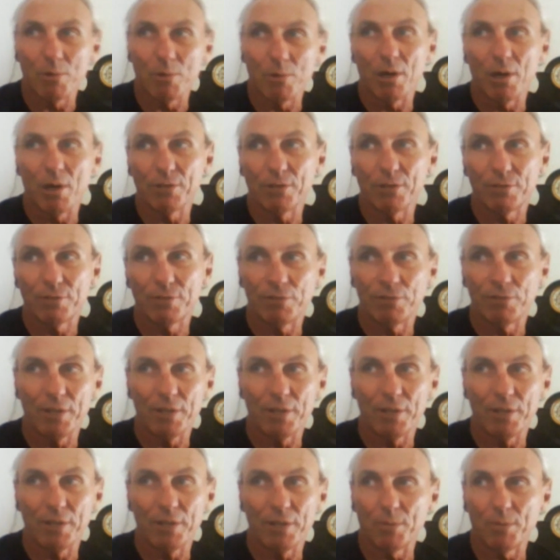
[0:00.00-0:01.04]
side
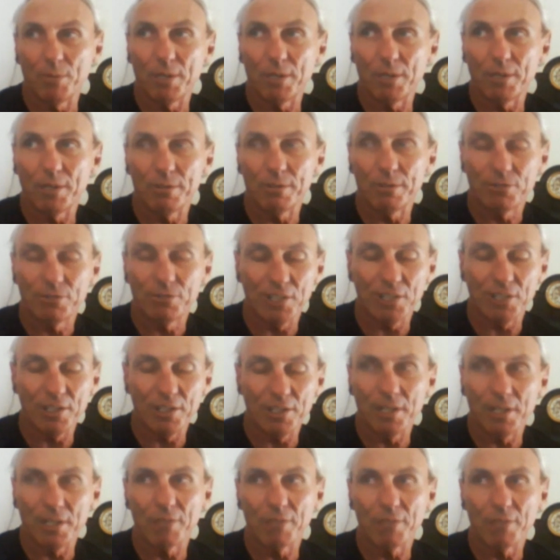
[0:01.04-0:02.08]
walls, front and rear,
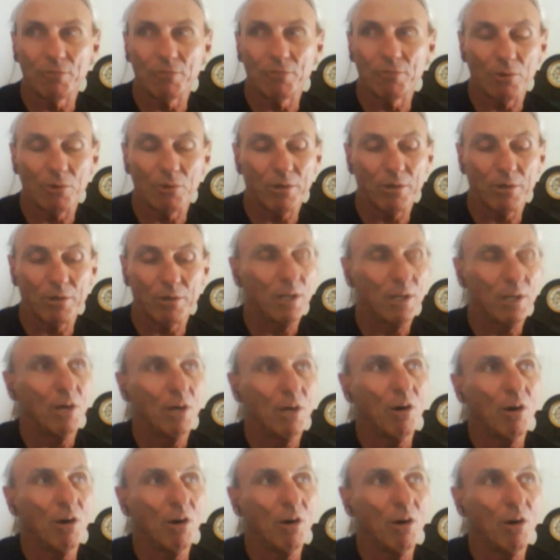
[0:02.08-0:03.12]
ceiling and
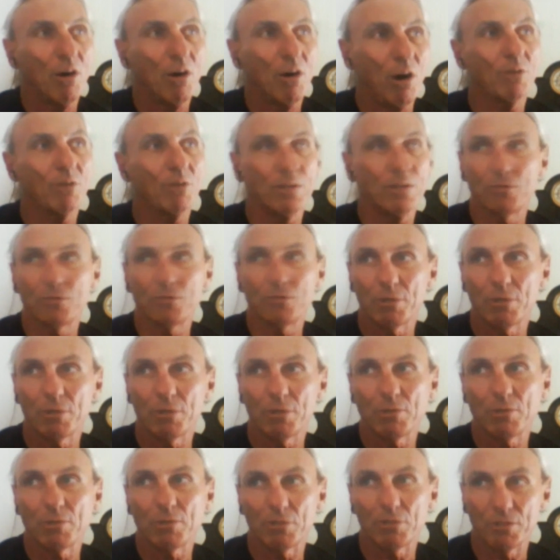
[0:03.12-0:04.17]
floor, all
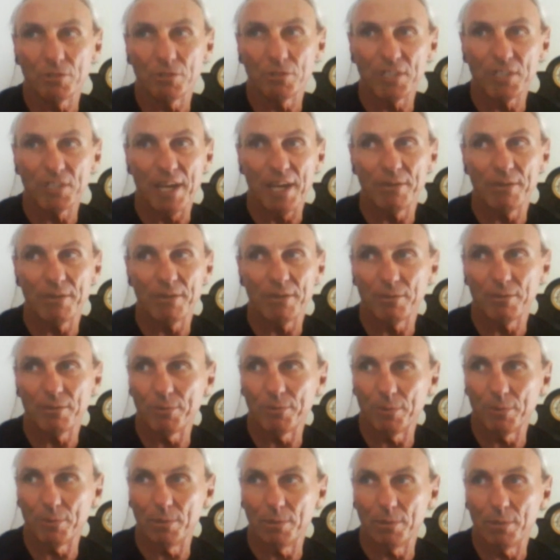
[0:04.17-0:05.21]
contribute to the
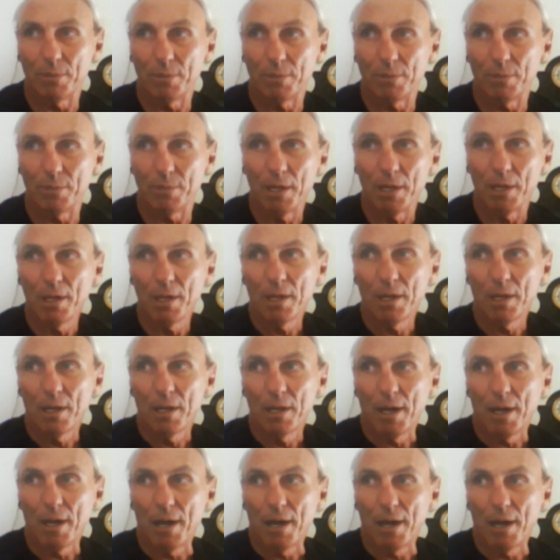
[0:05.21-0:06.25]
sound of the room.
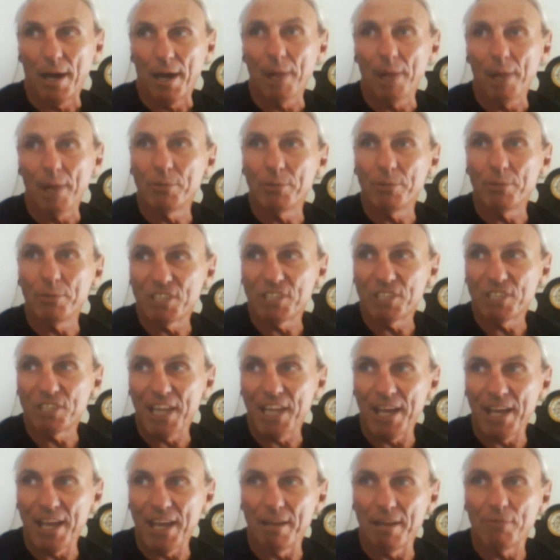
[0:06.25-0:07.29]
I
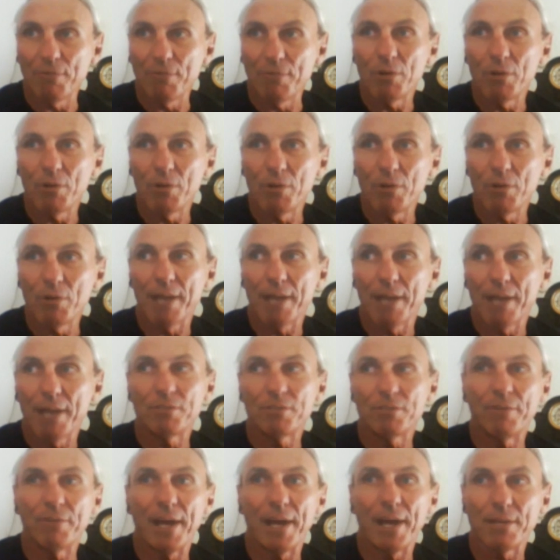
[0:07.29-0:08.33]
would say if you
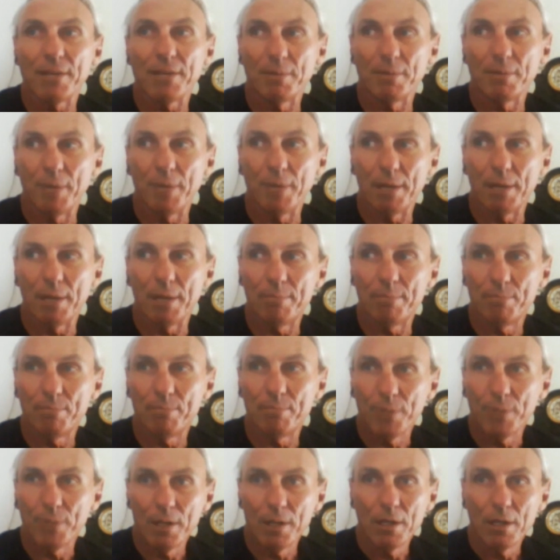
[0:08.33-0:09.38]
had to divide them
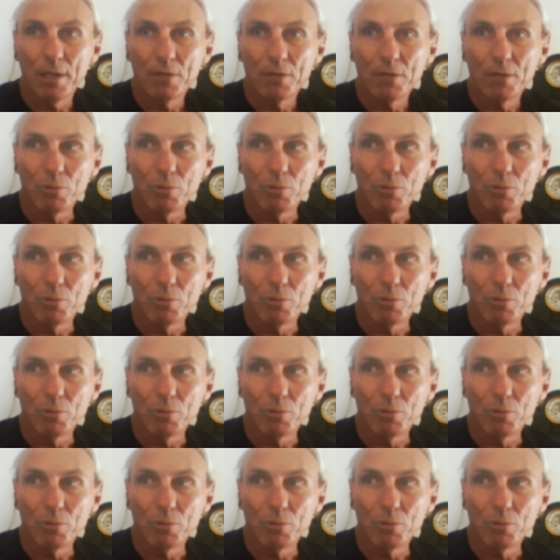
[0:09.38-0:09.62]
up,